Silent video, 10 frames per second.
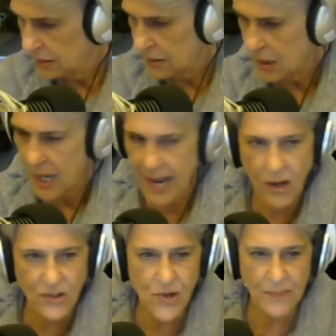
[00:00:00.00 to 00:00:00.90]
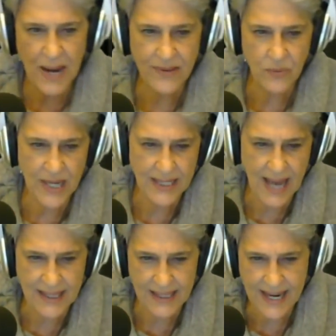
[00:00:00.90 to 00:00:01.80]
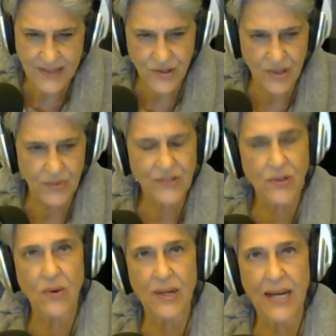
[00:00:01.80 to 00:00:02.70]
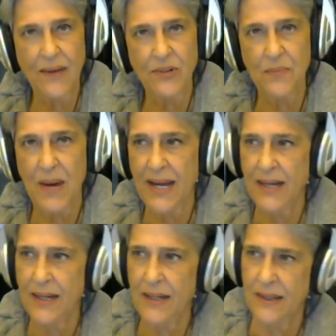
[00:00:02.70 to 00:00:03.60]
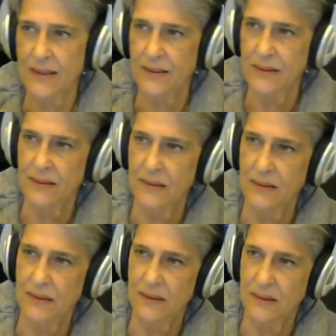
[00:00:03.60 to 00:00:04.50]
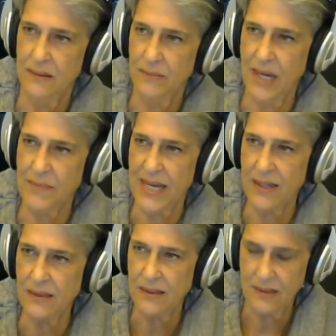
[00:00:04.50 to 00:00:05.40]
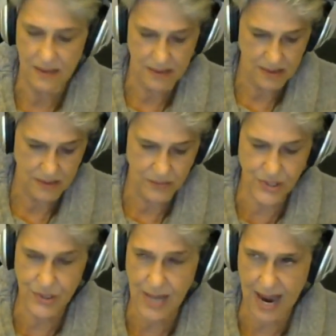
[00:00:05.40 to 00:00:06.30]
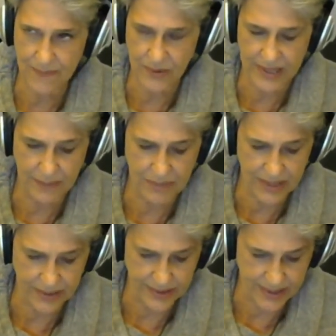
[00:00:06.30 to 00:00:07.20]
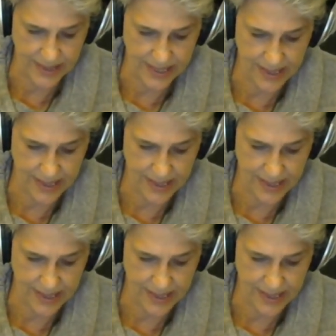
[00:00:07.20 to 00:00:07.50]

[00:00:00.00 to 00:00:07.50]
I also, by the way, got an answer to what's going on with my my mail, which is operating better today.